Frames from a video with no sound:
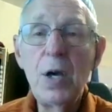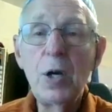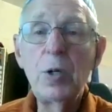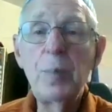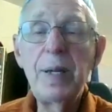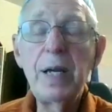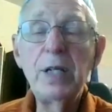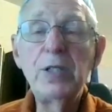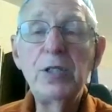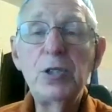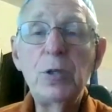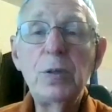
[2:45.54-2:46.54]
could be
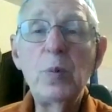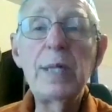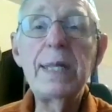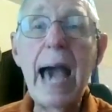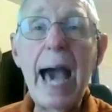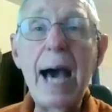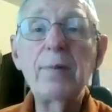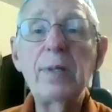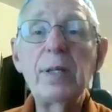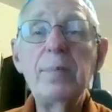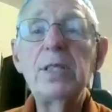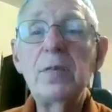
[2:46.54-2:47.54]
understood without
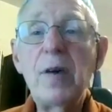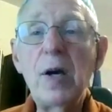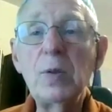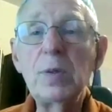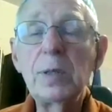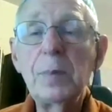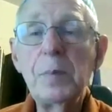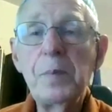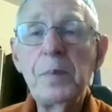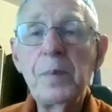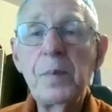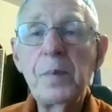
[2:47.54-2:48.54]
the mitzvot.
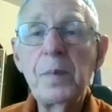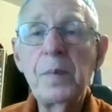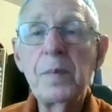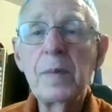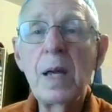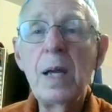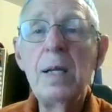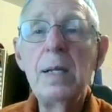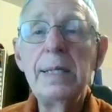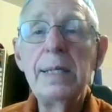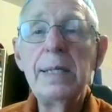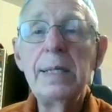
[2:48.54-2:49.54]

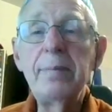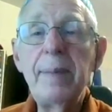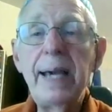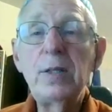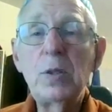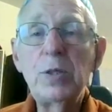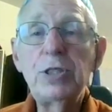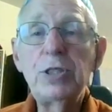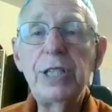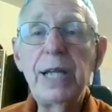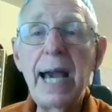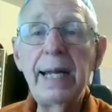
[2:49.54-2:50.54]
That made
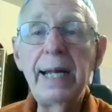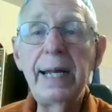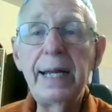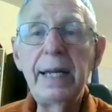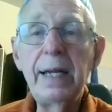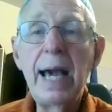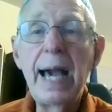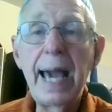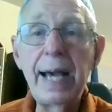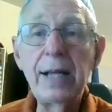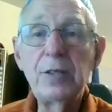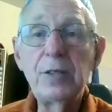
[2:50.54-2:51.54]
Christianity
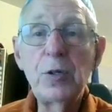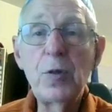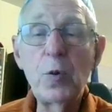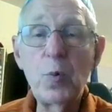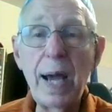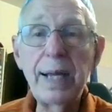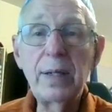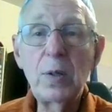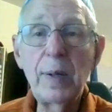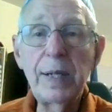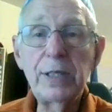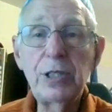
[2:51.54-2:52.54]
answer the right
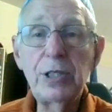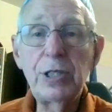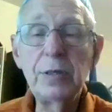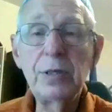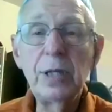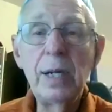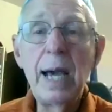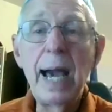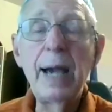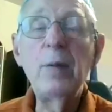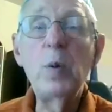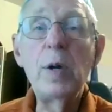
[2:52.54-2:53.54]
questions
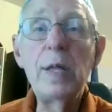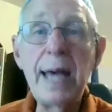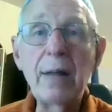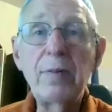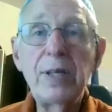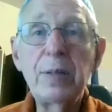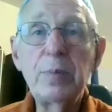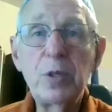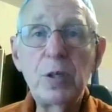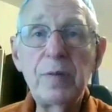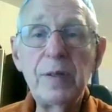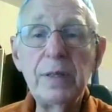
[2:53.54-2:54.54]
and without the
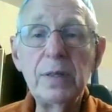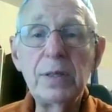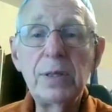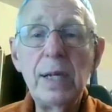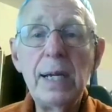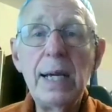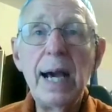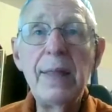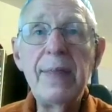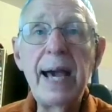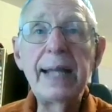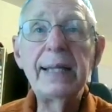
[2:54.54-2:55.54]
observance.
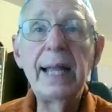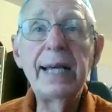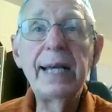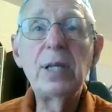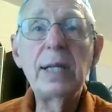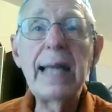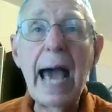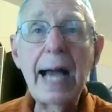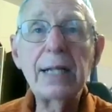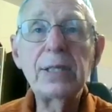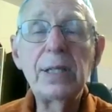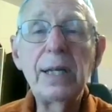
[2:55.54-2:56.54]
And that led to
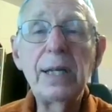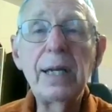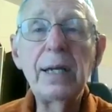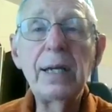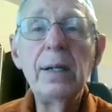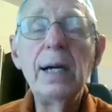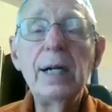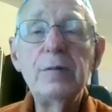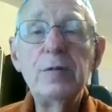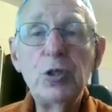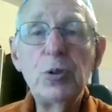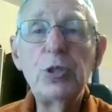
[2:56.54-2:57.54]
laxity
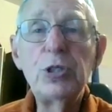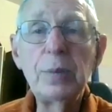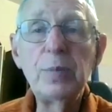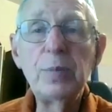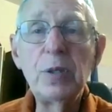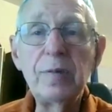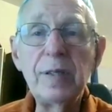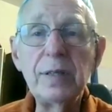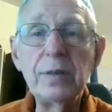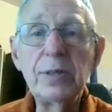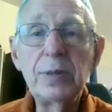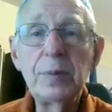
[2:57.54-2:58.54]
of Jewish
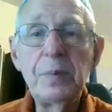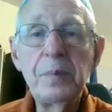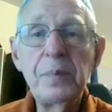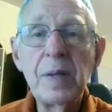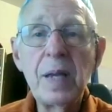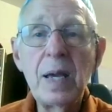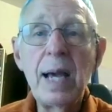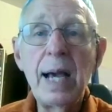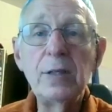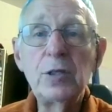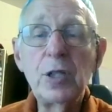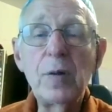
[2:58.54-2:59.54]
observance.
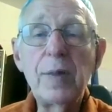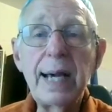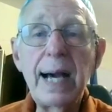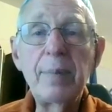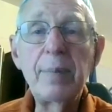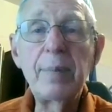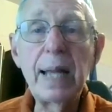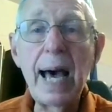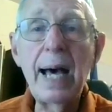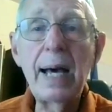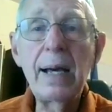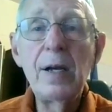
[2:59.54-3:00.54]
And so the
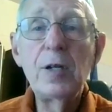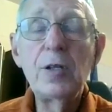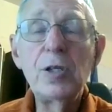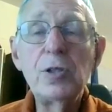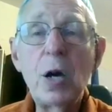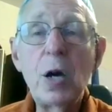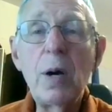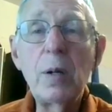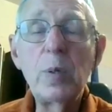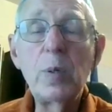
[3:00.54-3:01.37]
Kabbalah, the Zohar,